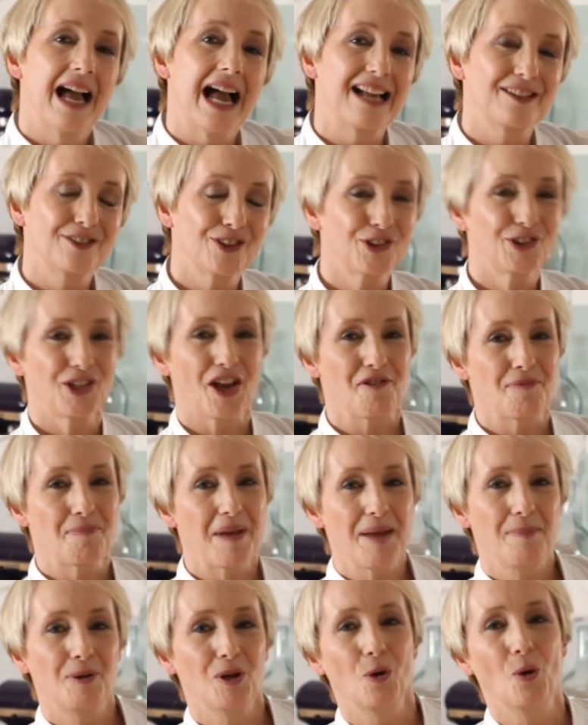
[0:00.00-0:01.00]
As a chef,
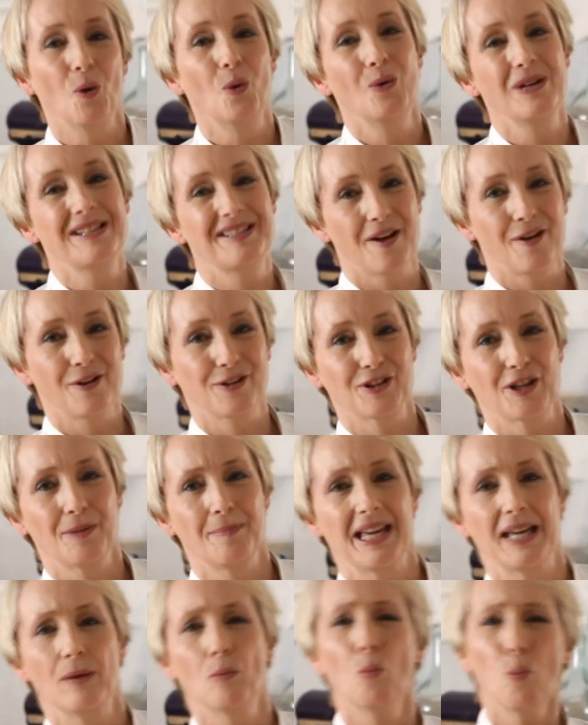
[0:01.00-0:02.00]
people are always asking
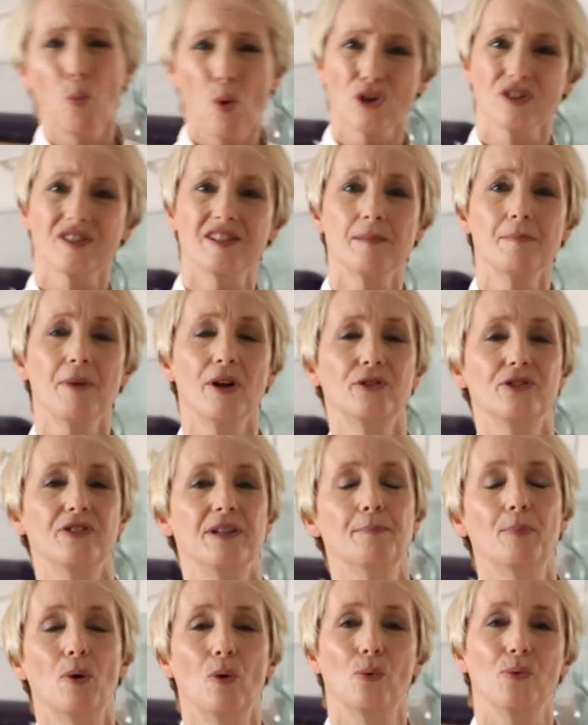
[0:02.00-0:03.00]
me, what's the most
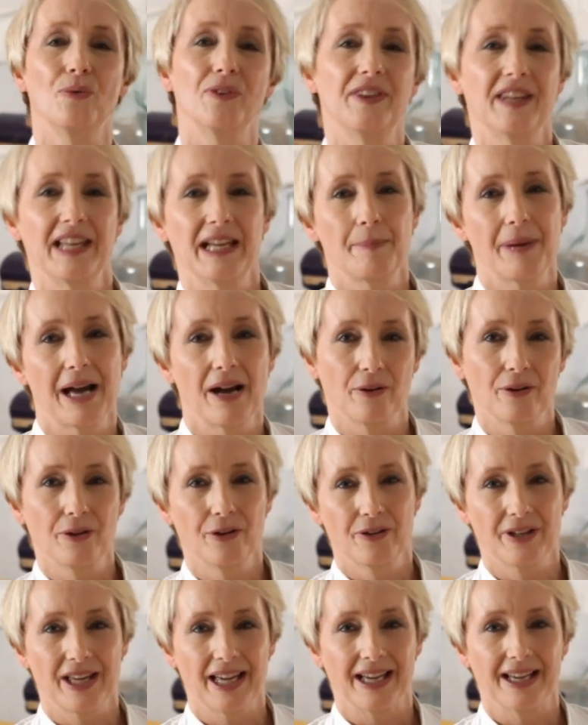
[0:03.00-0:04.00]
important thing about
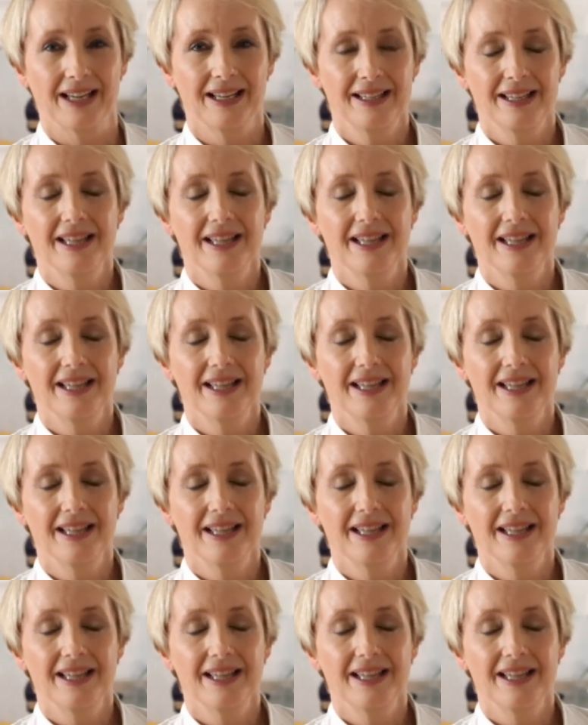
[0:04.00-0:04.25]
cooking?